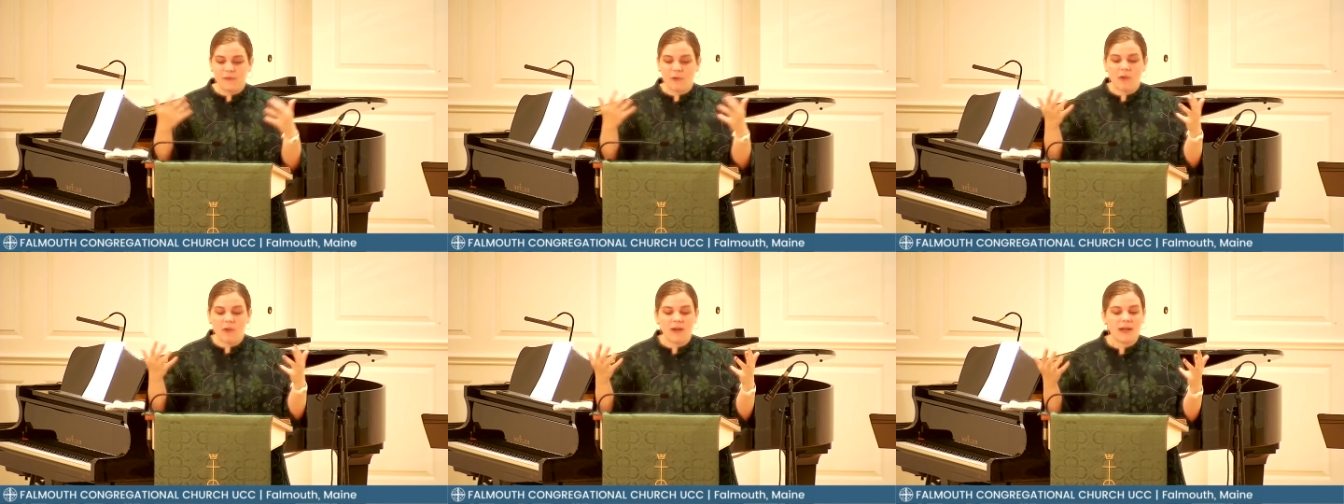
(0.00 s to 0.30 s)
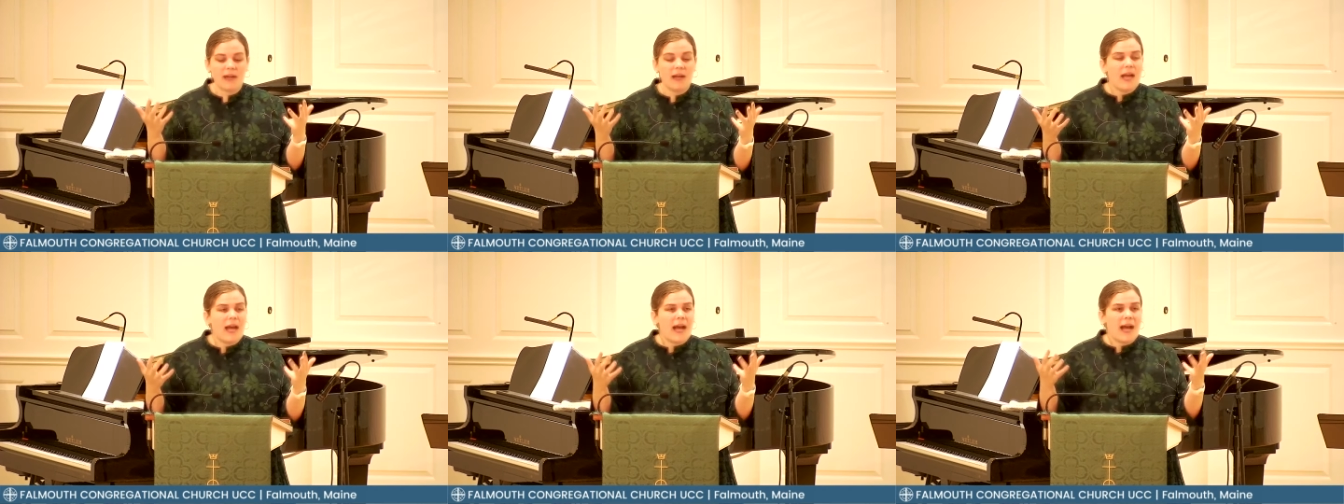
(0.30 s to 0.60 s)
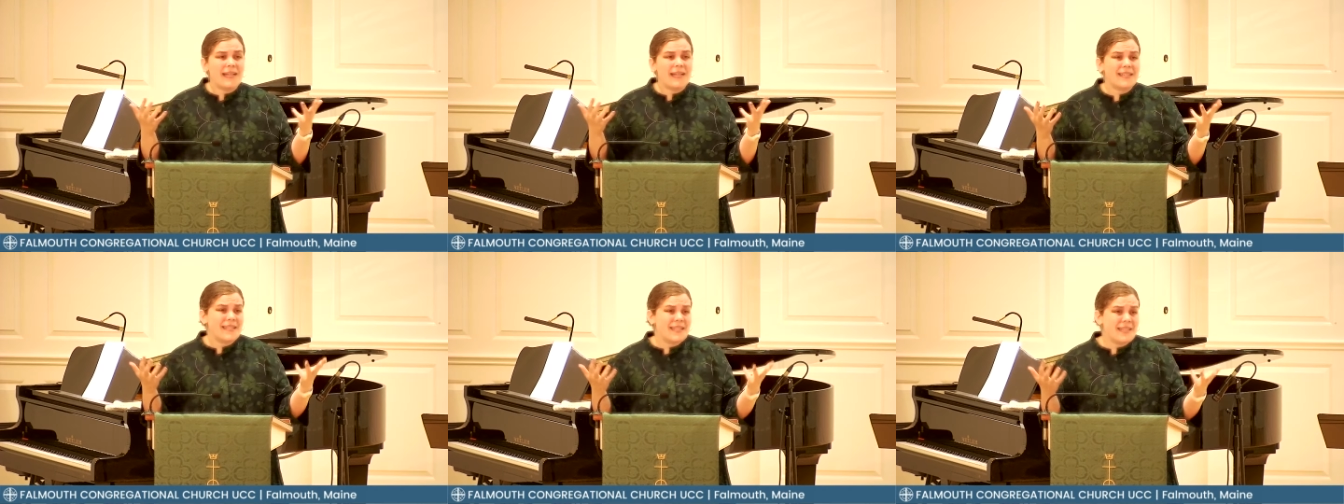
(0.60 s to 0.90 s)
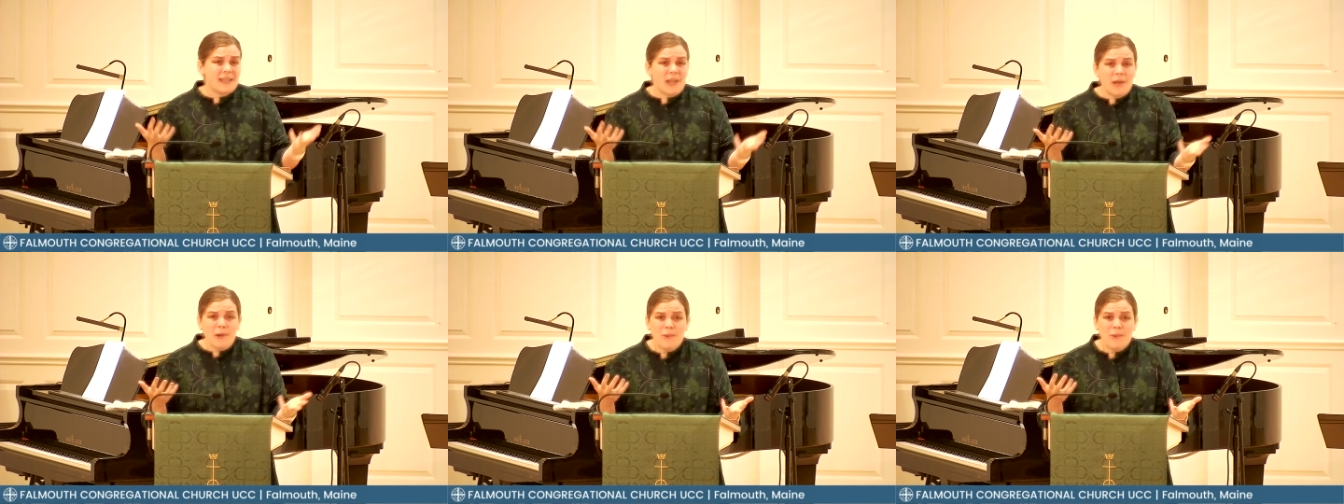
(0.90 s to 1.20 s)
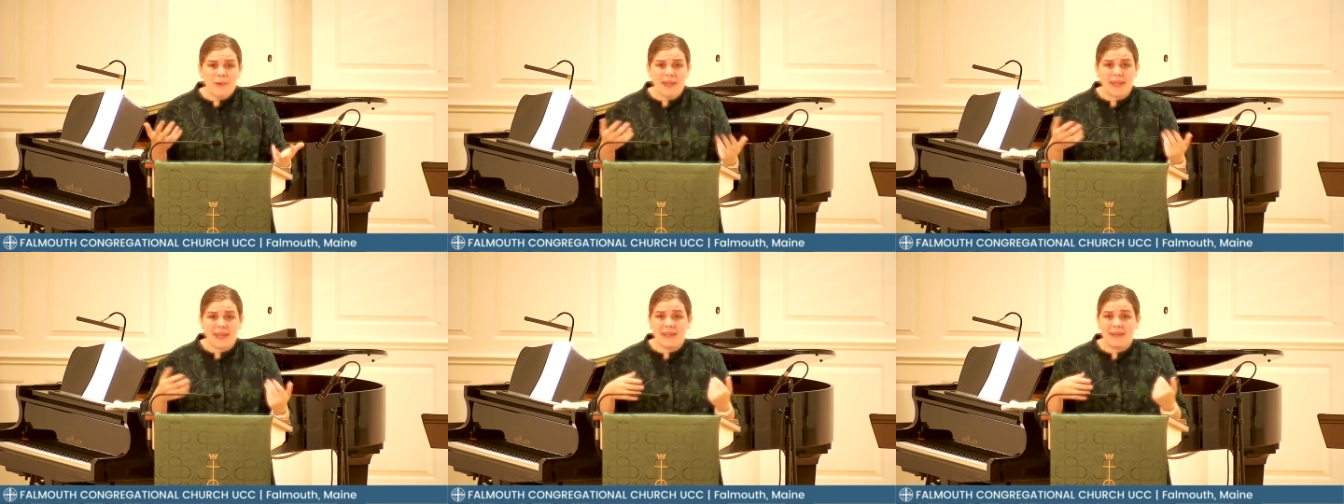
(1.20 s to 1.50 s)
or a
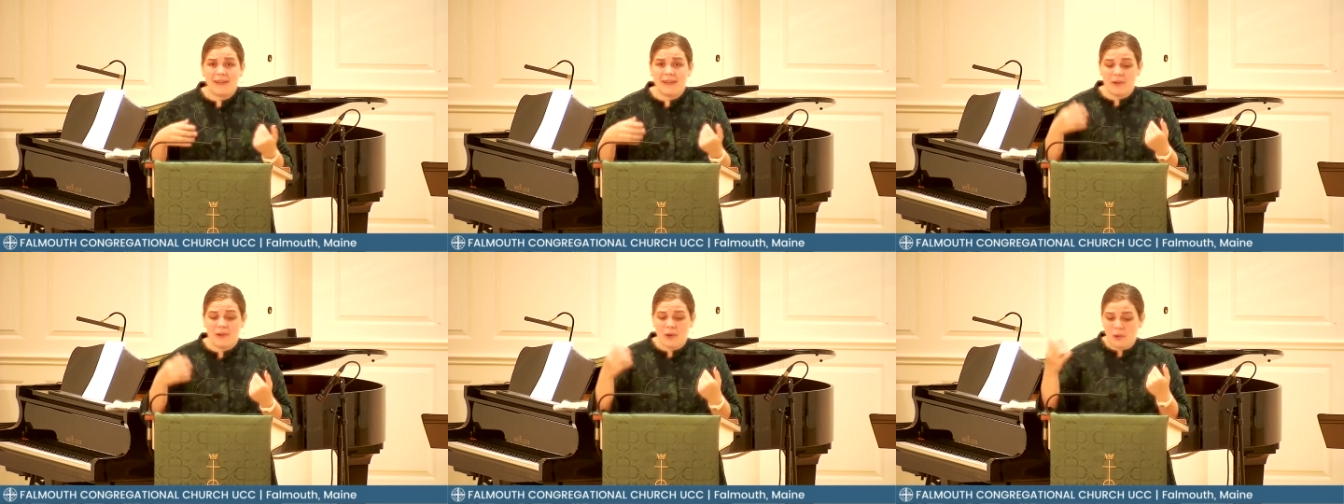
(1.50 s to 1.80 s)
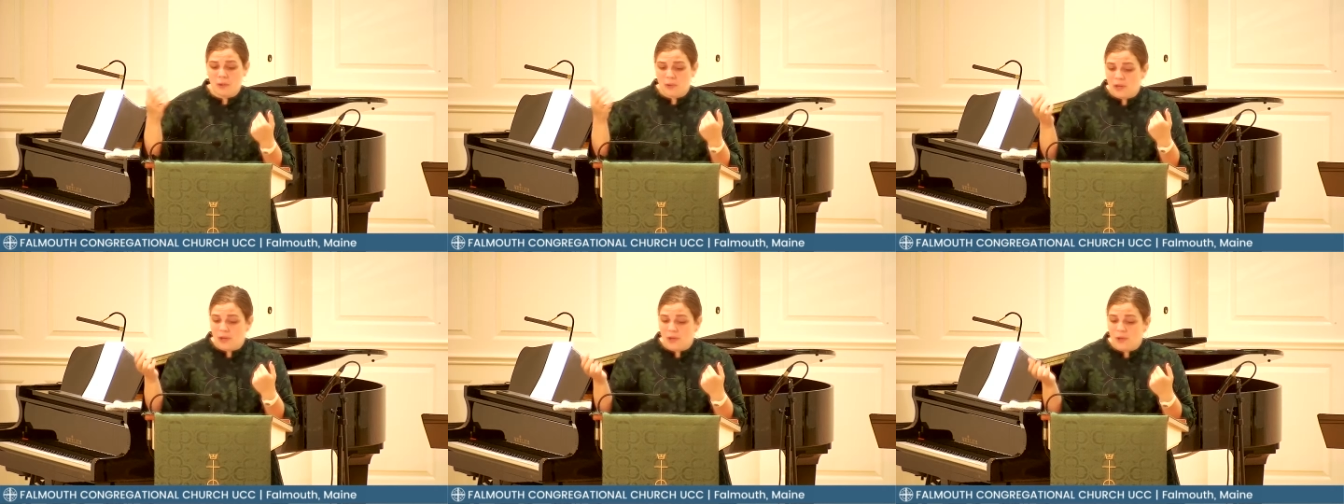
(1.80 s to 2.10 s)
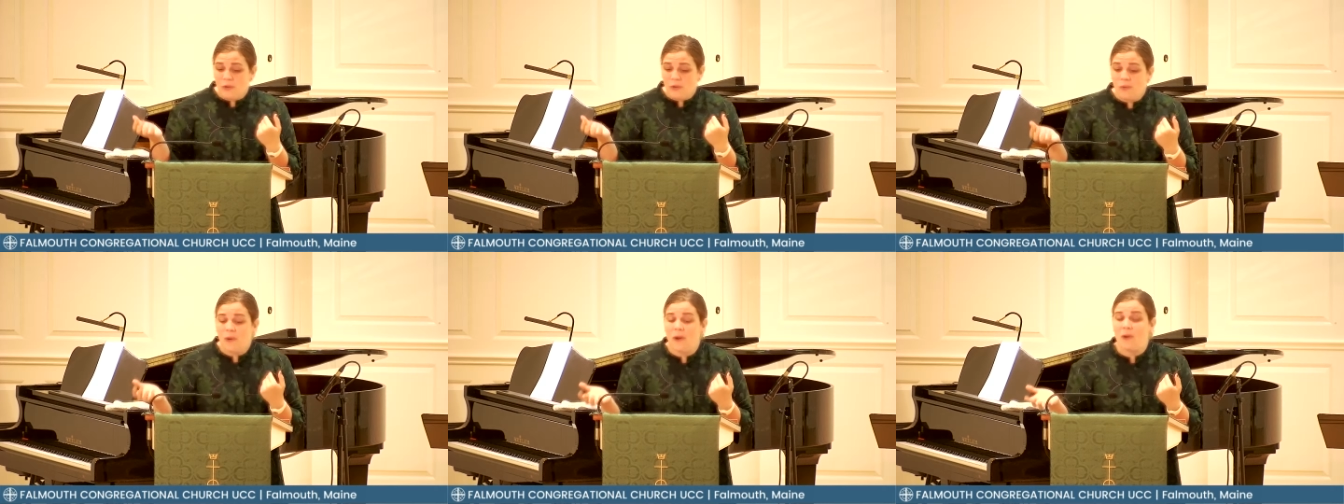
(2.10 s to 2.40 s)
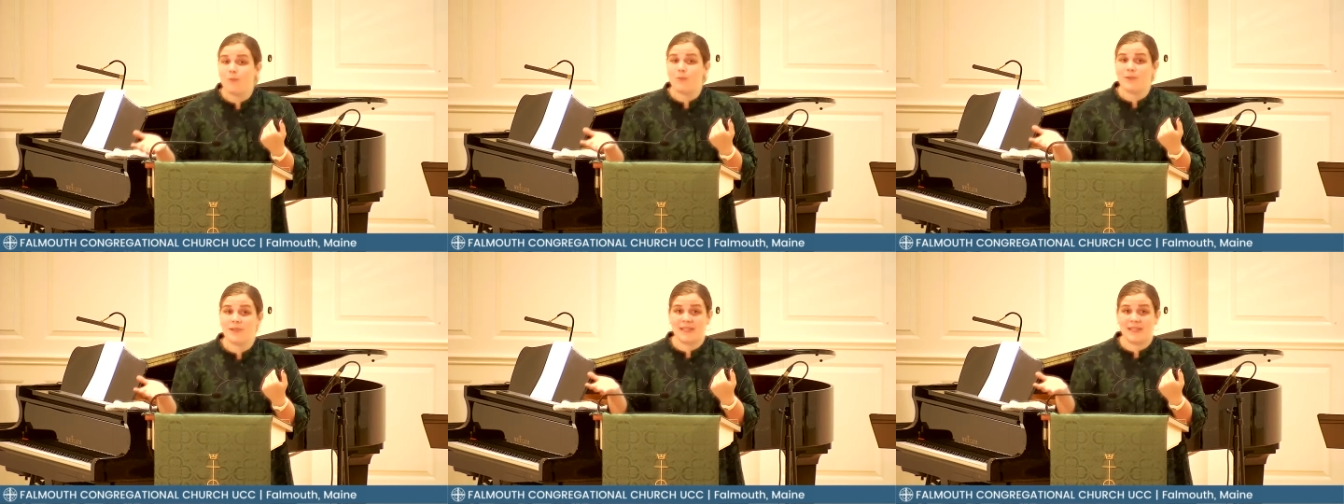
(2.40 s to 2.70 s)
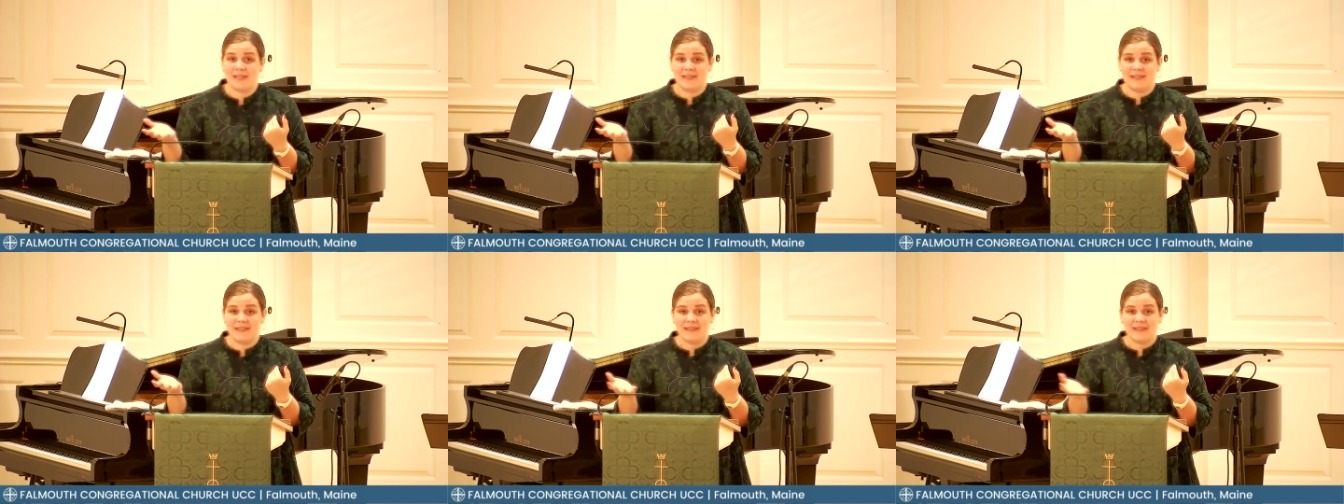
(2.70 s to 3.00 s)
slogan or a quote